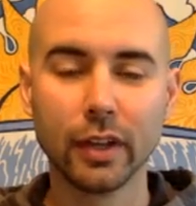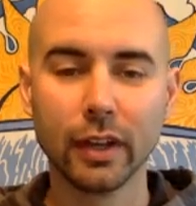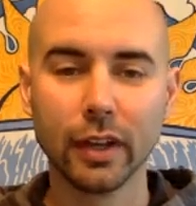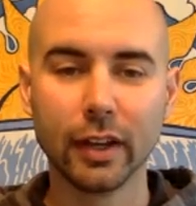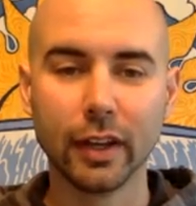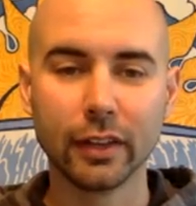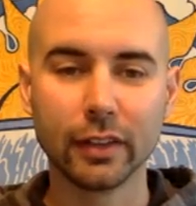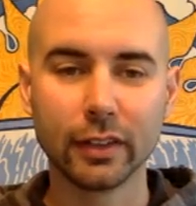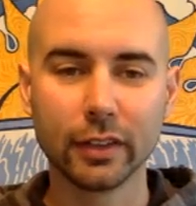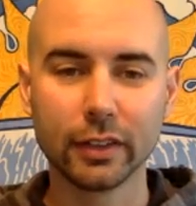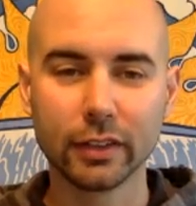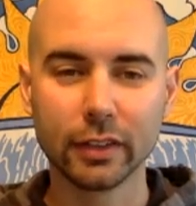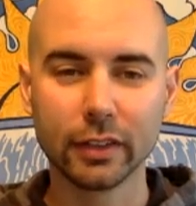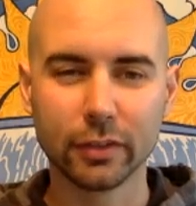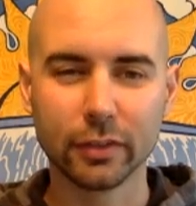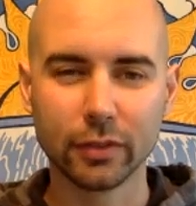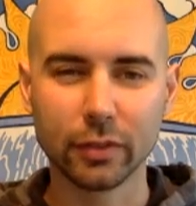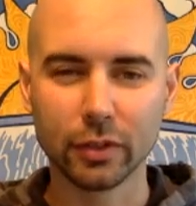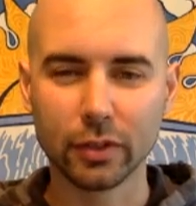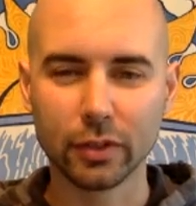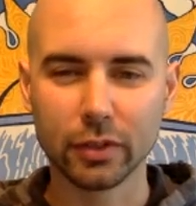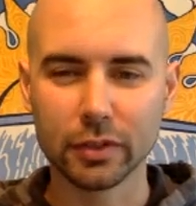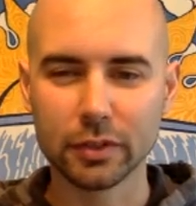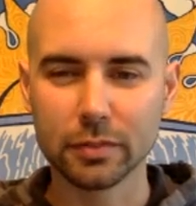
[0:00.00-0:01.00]
I think their
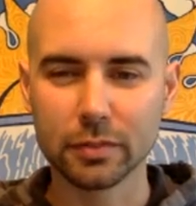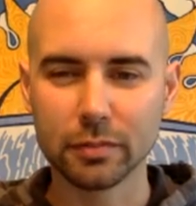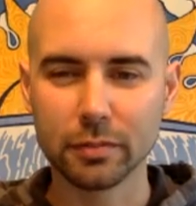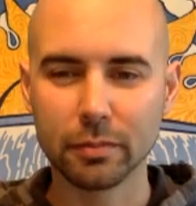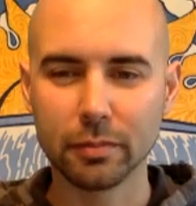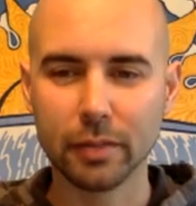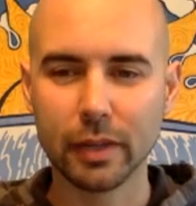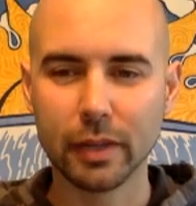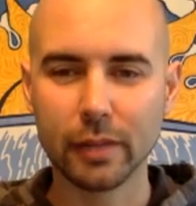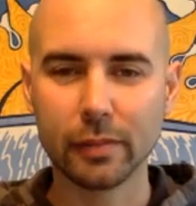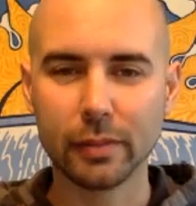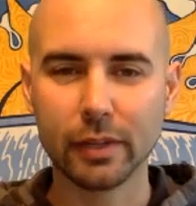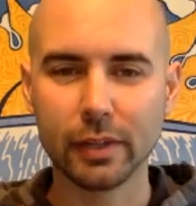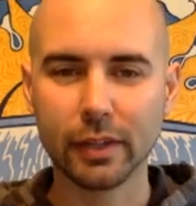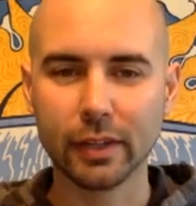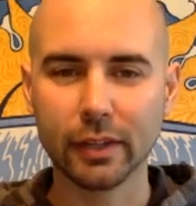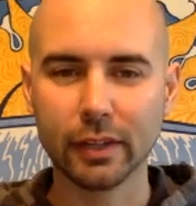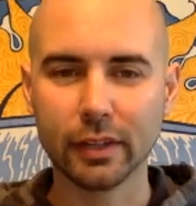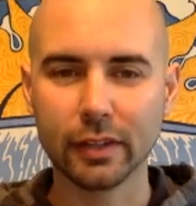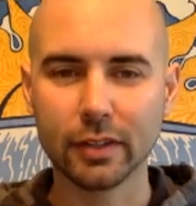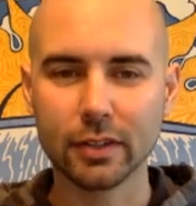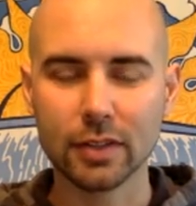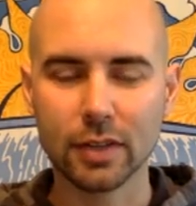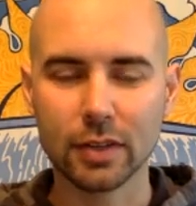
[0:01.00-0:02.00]
focus may
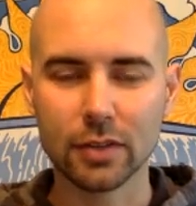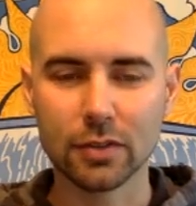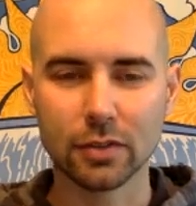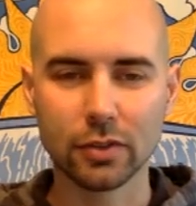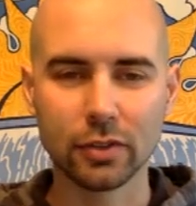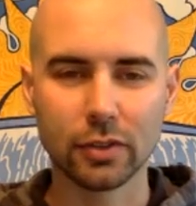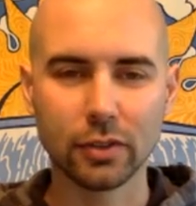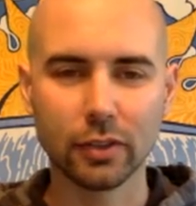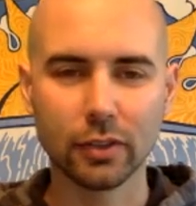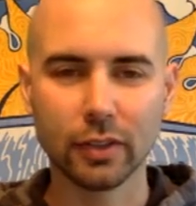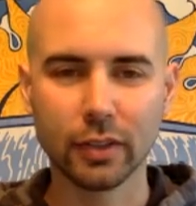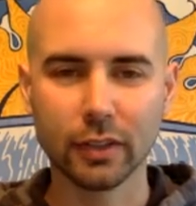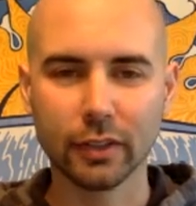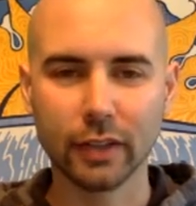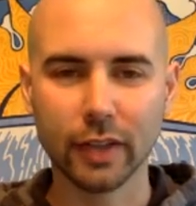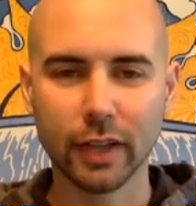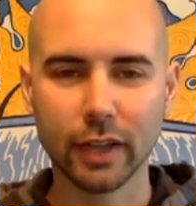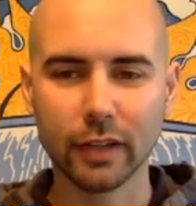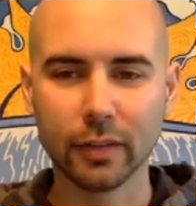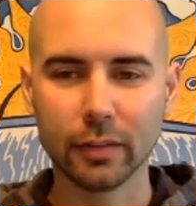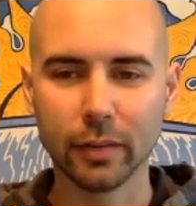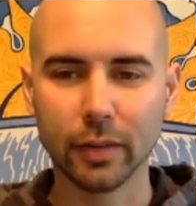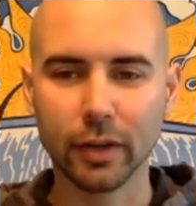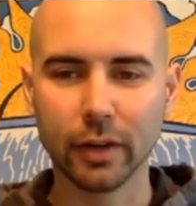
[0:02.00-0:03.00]
be Central and Latin
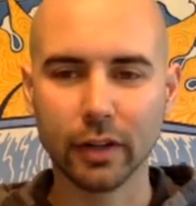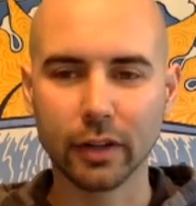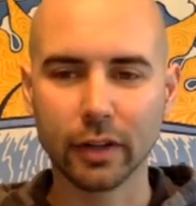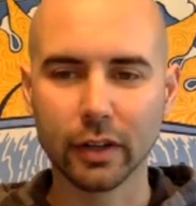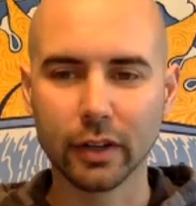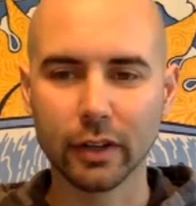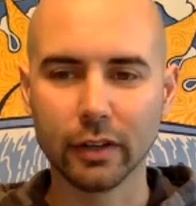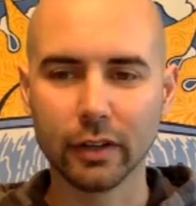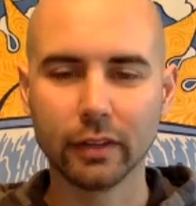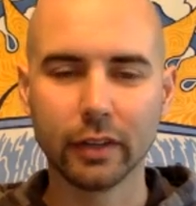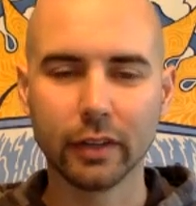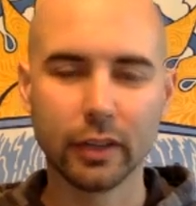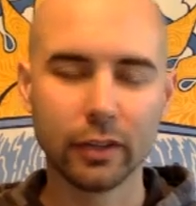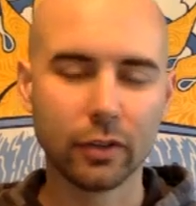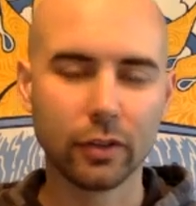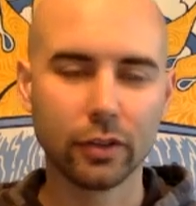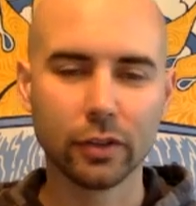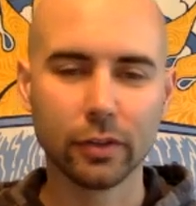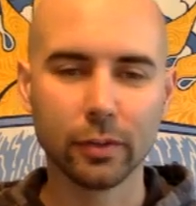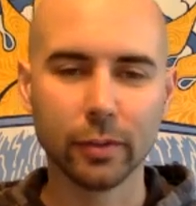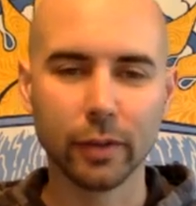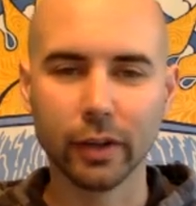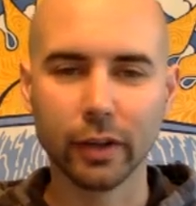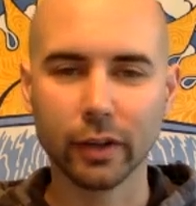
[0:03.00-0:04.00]
America and North
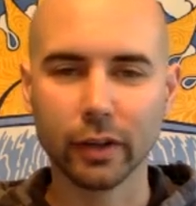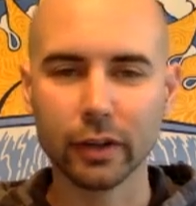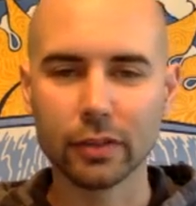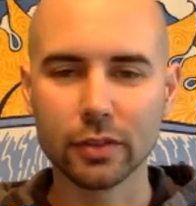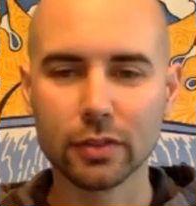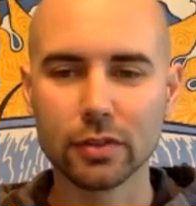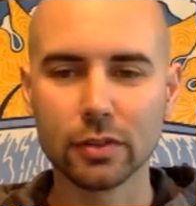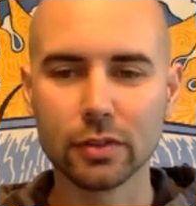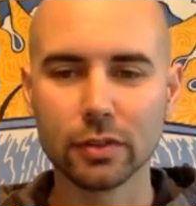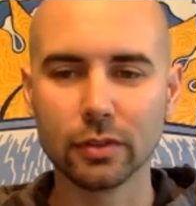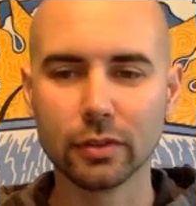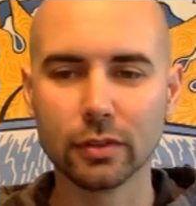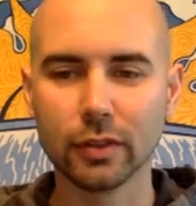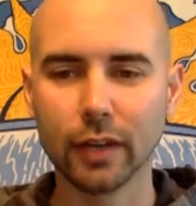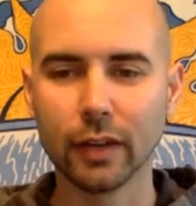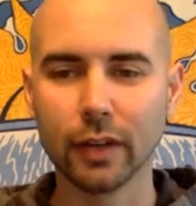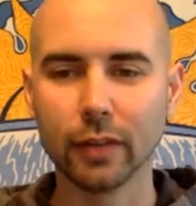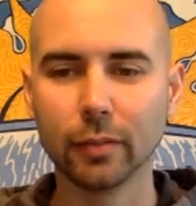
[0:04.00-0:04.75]
America too now.